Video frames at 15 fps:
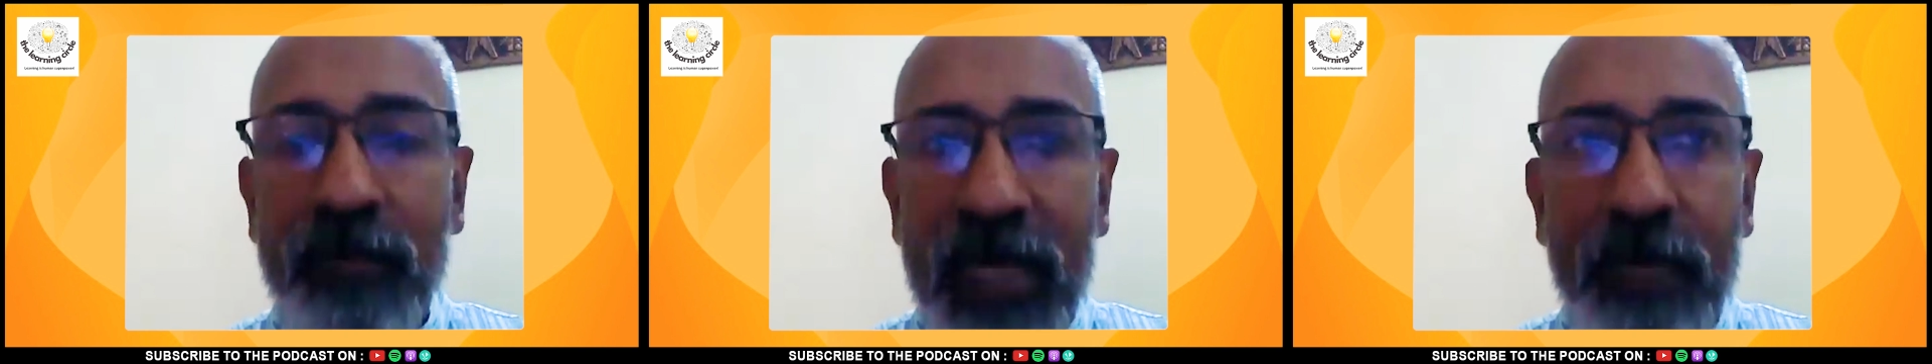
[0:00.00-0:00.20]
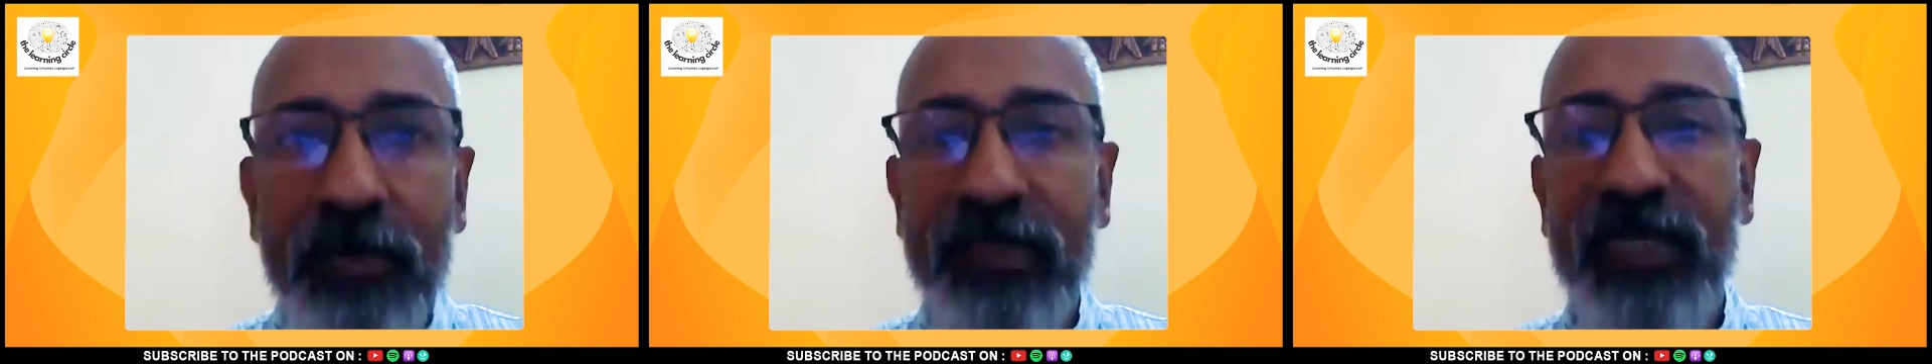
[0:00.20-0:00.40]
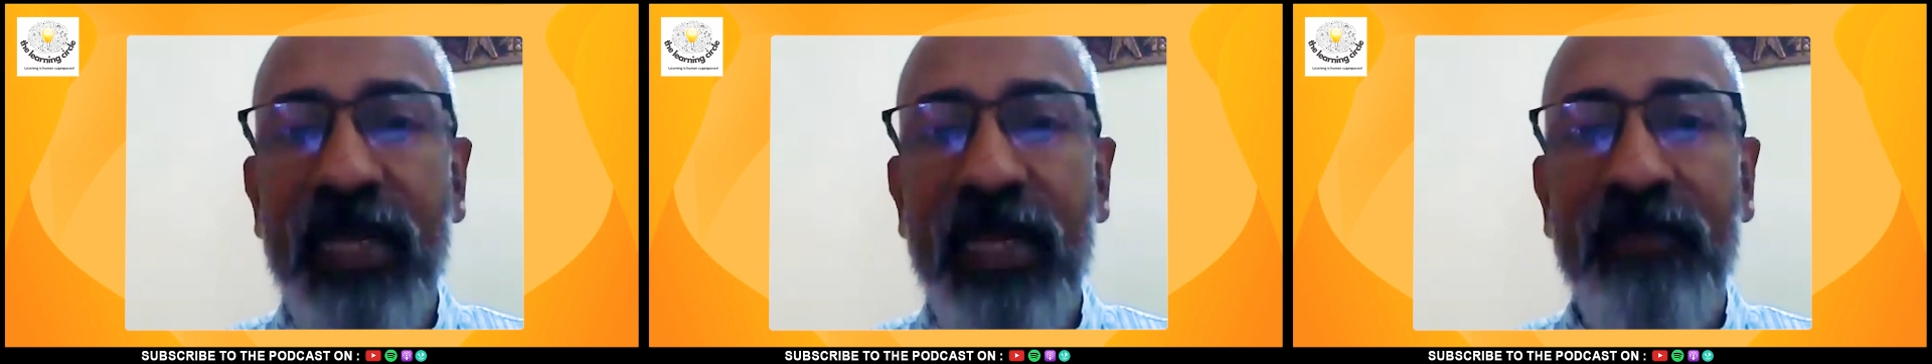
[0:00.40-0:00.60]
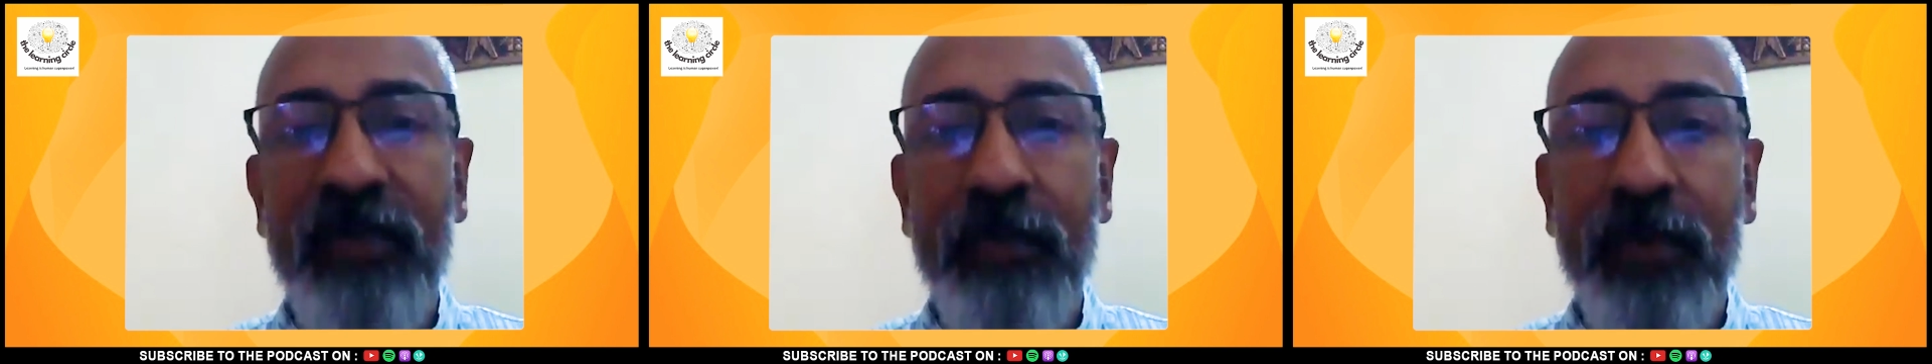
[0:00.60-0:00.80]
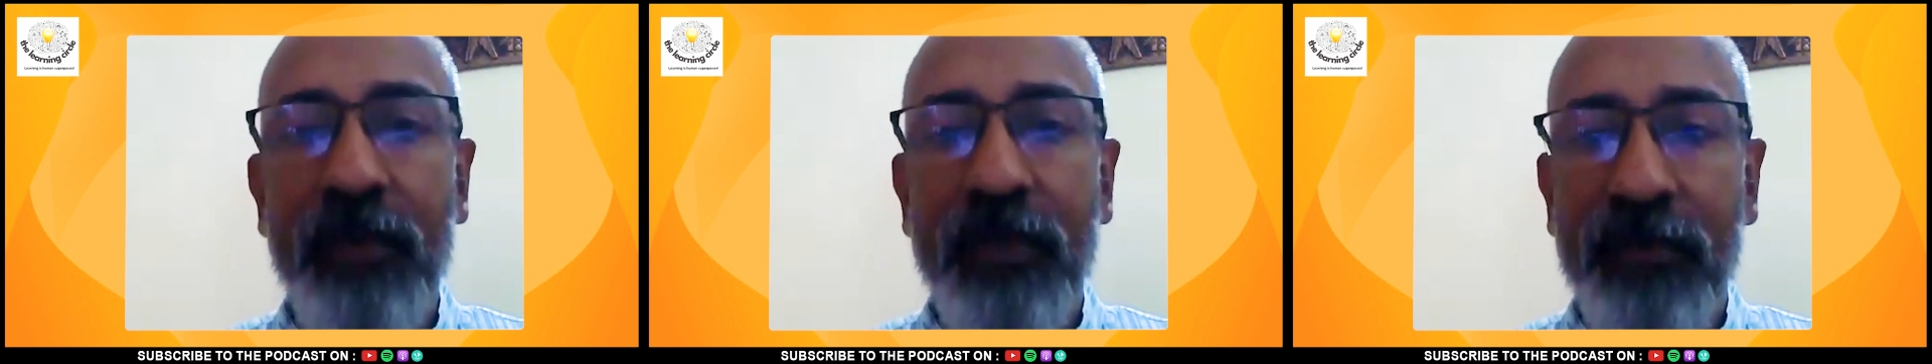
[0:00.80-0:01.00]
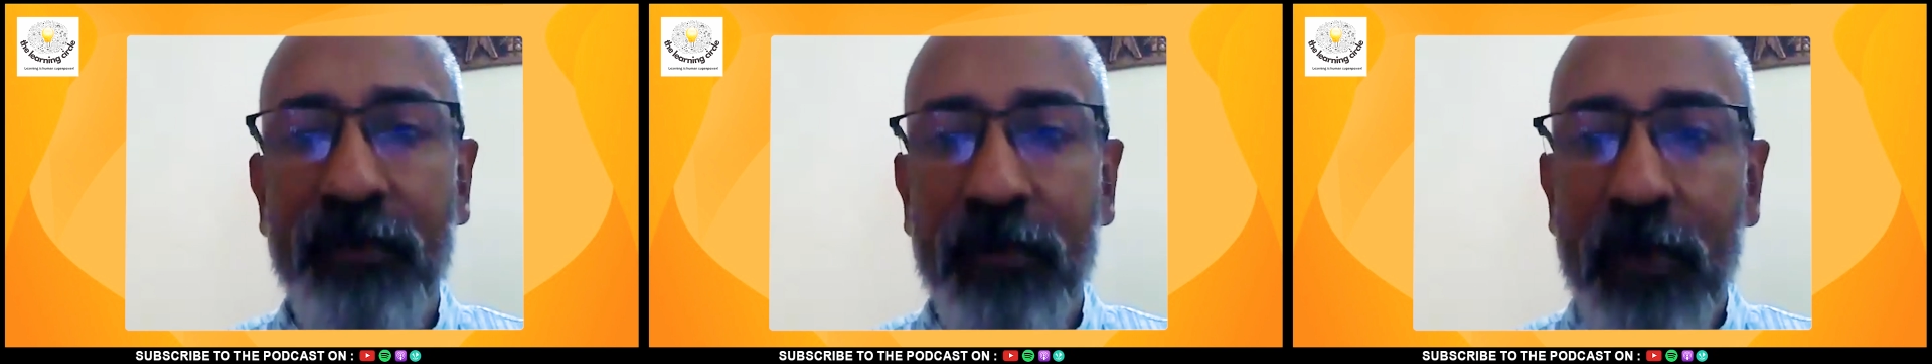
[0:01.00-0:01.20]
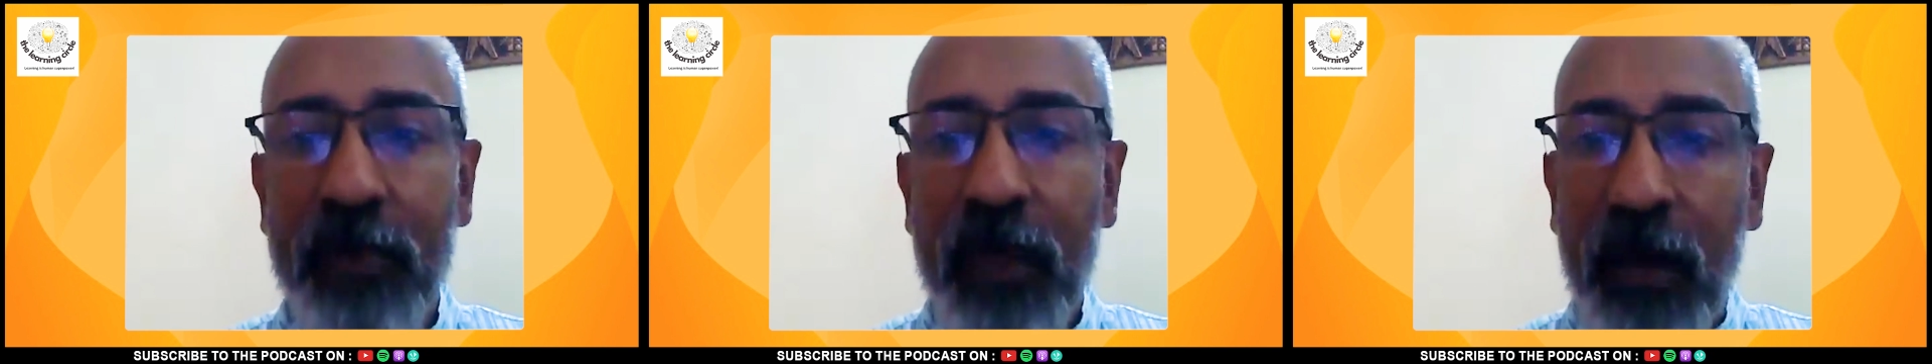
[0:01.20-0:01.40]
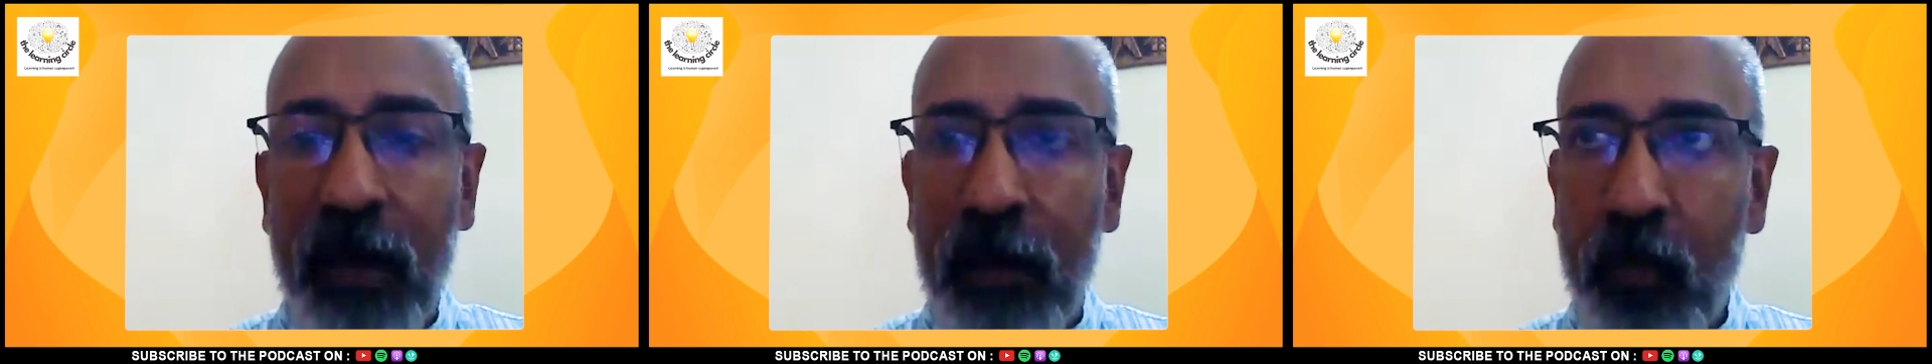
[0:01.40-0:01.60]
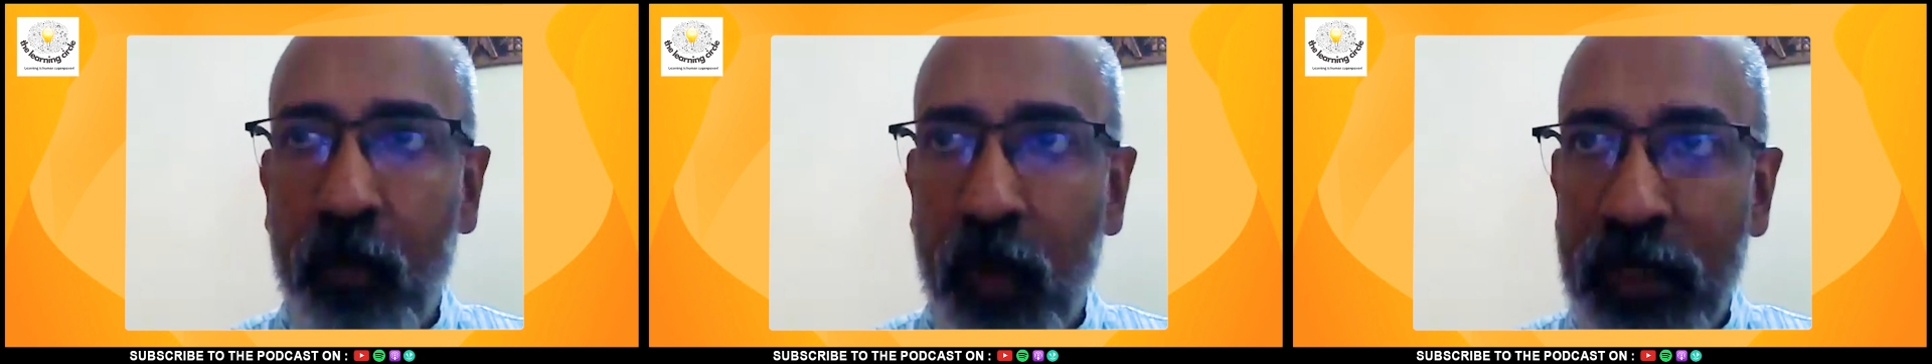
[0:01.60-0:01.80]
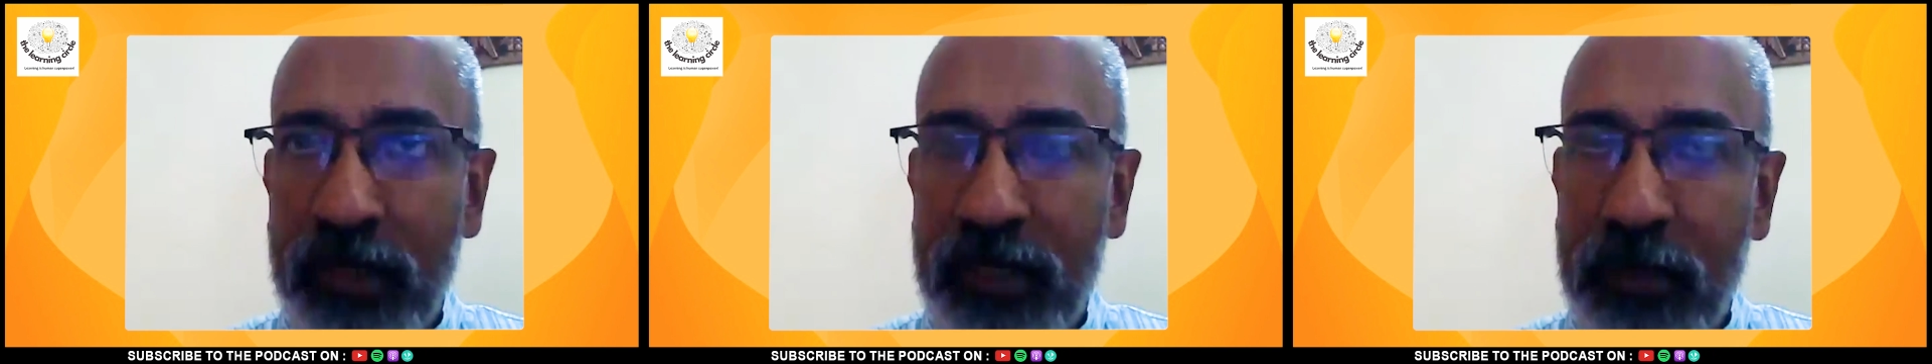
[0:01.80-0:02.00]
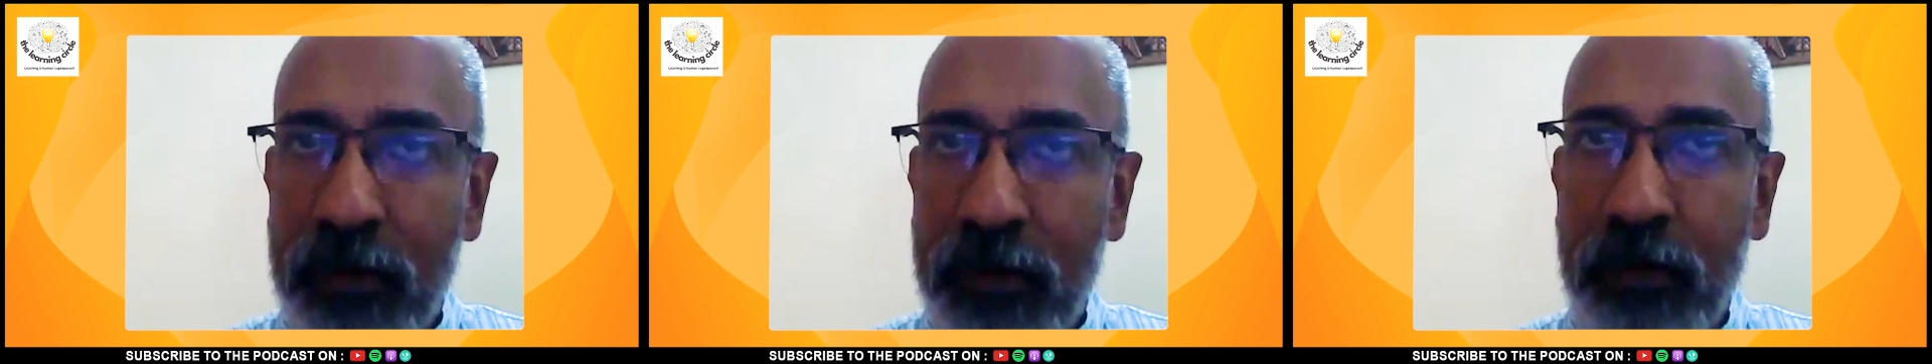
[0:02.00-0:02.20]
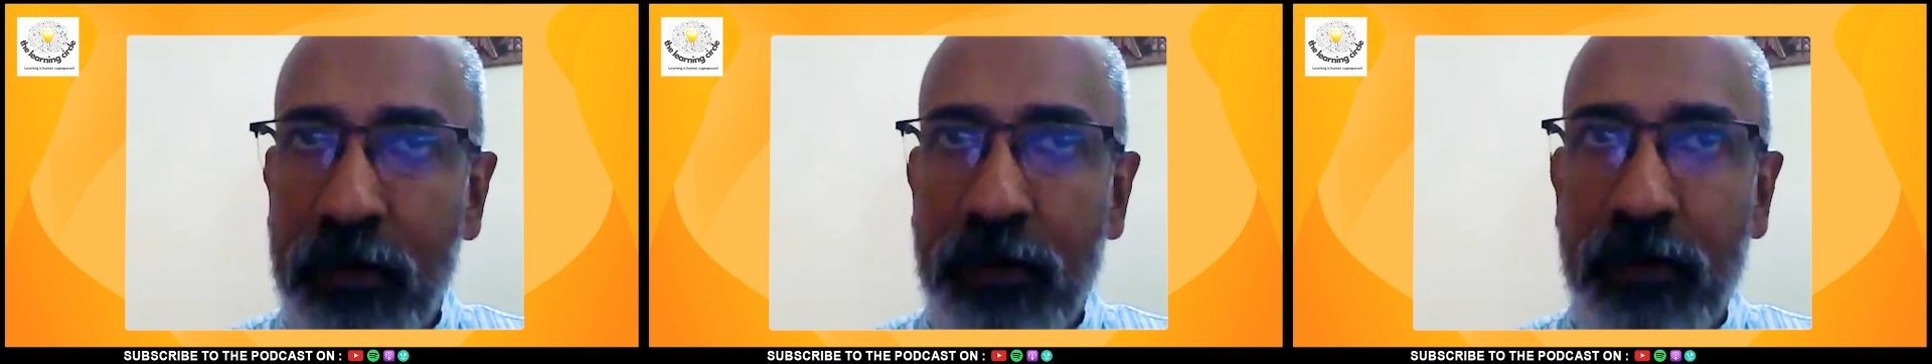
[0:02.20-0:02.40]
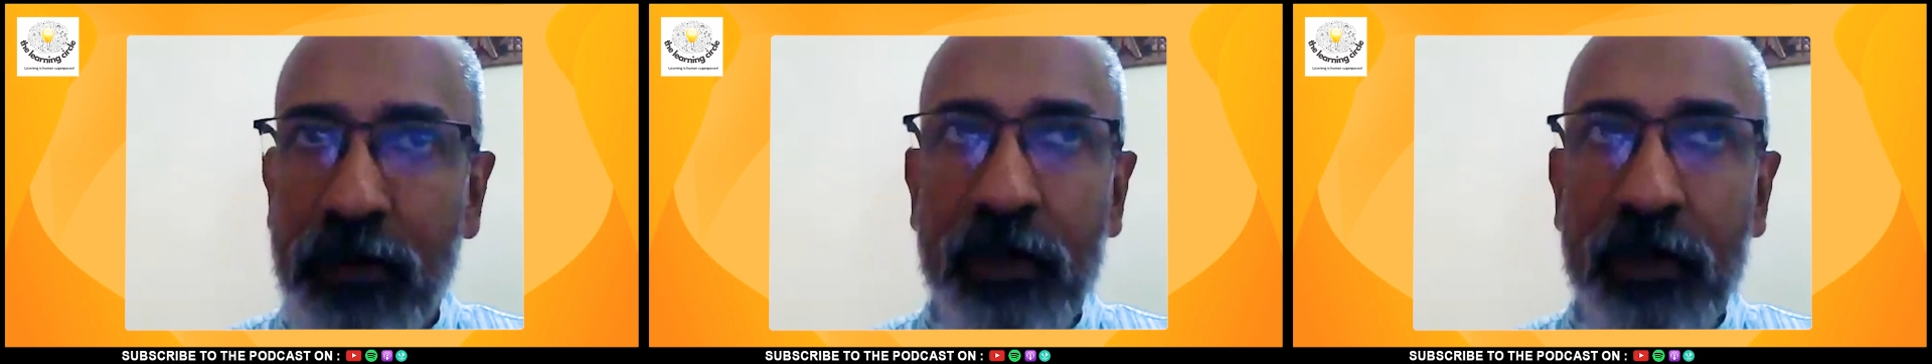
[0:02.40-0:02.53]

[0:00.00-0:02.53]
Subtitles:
And what do you mean by scientific? What